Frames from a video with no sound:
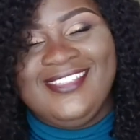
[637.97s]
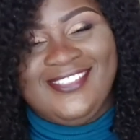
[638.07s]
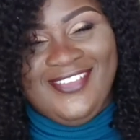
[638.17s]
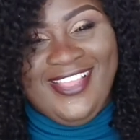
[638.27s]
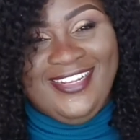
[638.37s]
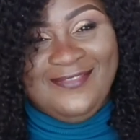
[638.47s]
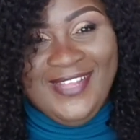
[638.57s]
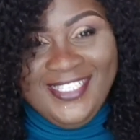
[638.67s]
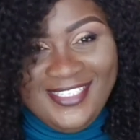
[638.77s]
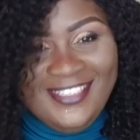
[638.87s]
So you can
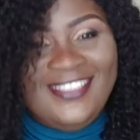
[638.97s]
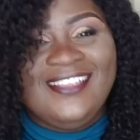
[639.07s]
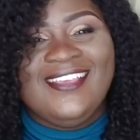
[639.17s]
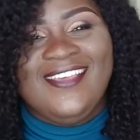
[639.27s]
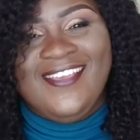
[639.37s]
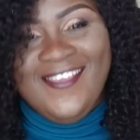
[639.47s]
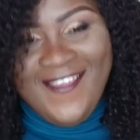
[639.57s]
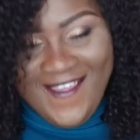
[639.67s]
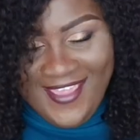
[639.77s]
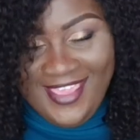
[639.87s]
imagine.
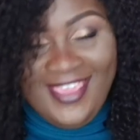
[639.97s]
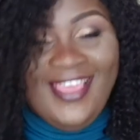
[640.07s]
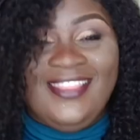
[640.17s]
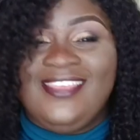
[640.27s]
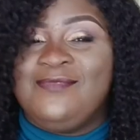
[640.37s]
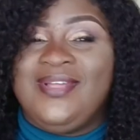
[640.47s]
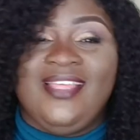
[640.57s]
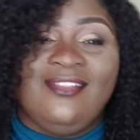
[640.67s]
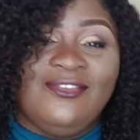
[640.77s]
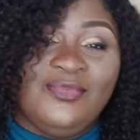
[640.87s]
I think the part
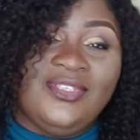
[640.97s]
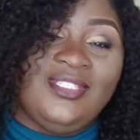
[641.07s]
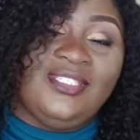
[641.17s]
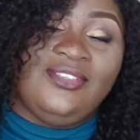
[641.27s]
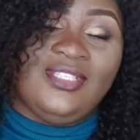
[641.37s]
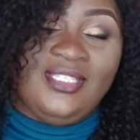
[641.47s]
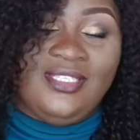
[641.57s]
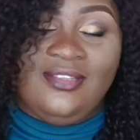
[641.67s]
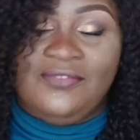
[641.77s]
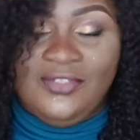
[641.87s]
I love most is just
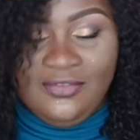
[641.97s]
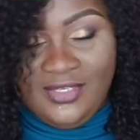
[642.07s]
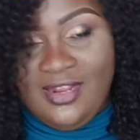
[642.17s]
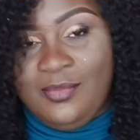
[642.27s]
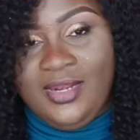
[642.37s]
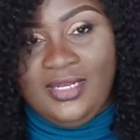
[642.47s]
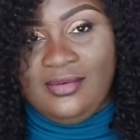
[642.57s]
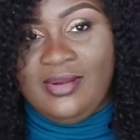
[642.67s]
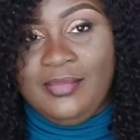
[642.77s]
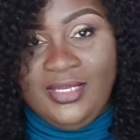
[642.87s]
sitting in front of the camera
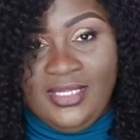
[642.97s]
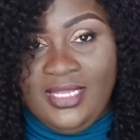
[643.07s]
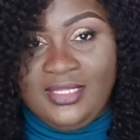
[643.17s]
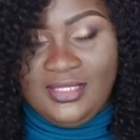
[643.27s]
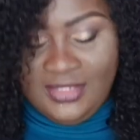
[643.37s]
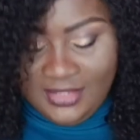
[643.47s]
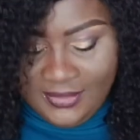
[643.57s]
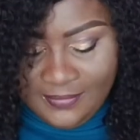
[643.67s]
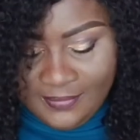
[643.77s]
and rambling like this.